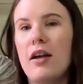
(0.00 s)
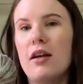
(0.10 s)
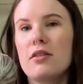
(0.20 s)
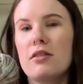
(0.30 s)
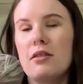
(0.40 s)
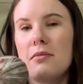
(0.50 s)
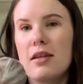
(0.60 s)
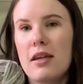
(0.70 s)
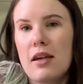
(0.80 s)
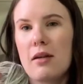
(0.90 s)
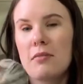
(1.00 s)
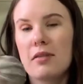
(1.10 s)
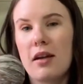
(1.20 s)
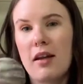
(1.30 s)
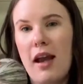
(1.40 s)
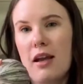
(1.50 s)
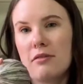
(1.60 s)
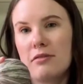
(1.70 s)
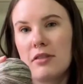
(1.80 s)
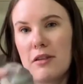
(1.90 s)
So I'm thinking I'm gonna
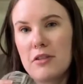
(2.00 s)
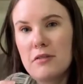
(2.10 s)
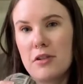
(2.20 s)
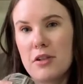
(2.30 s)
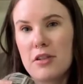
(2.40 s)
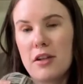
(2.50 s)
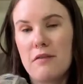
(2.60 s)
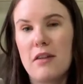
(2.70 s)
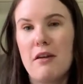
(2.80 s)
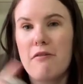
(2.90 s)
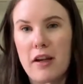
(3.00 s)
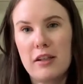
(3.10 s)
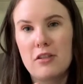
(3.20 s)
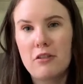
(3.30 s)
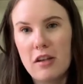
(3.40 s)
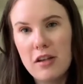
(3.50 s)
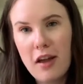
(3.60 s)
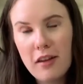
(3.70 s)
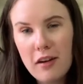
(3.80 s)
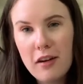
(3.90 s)
have leftovers of that Fine is Great
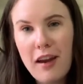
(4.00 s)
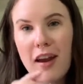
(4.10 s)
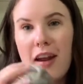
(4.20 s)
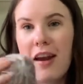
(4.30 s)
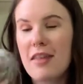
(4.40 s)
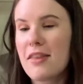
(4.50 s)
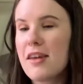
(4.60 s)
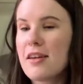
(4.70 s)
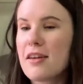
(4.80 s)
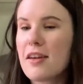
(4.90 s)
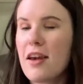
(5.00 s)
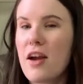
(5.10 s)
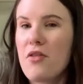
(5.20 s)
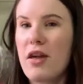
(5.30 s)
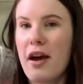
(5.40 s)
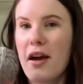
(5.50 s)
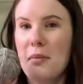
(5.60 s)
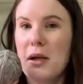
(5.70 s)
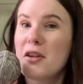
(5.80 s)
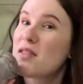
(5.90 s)
color, and I think that a
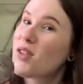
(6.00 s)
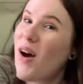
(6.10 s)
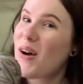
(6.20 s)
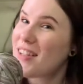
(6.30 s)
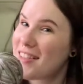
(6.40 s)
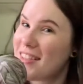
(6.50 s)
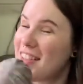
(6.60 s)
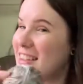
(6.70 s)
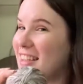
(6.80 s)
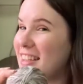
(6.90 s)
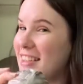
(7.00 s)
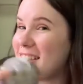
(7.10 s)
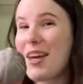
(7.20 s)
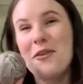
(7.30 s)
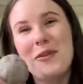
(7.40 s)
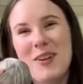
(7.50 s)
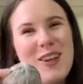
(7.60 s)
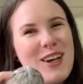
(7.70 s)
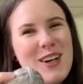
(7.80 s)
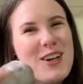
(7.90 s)
pair of socks in these would
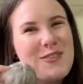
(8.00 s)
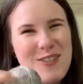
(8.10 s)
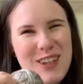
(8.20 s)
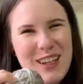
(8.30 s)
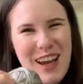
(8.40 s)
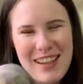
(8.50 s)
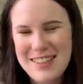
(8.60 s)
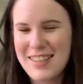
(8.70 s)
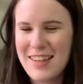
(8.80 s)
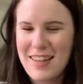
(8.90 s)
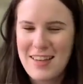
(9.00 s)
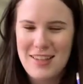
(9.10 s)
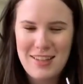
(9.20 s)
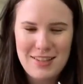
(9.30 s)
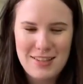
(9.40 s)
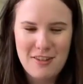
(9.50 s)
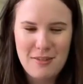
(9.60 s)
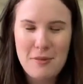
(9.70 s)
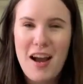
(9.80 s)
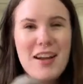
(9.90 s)
look really nice. So
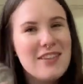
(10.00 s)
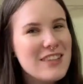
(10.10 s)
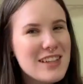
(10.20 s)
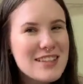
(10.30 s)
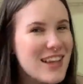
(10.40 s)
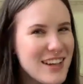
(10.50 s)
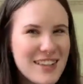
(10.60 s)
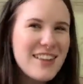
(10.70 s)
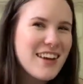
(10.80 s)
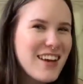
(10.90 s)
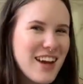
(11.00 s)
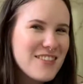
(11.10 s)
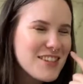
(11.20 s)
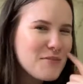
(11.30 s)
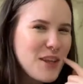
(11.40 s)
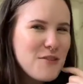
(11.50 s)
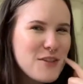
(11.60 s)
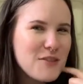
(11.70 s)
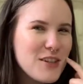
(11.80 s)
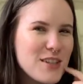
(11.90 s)
I'm kind of excited that I have some
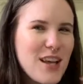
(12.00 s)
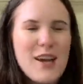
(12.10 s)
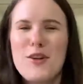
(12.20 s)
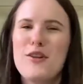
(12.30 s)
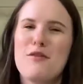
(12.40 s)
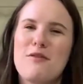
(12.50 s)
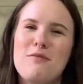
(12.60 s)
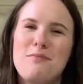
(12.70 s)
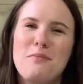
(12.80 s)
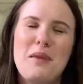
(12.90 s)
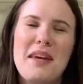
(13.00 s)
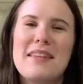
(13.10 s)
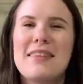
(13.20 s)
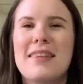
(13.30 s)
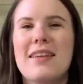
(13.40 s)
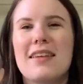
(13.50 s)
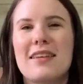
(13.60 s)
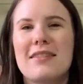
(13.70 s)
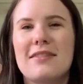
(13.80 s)
leftovers. I could have made the